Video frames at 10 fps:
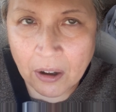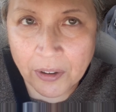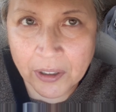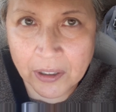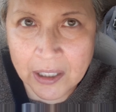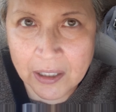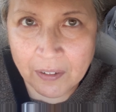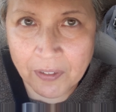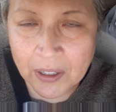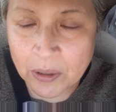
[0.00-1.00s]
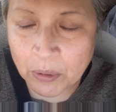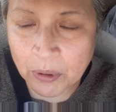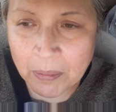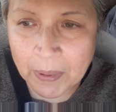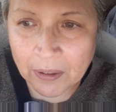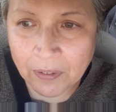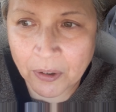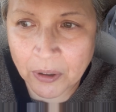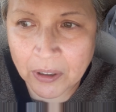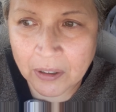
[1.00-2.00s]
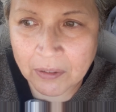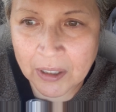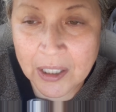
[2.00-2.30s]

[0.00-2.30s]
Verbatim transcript: all the good stuff that is really bad for,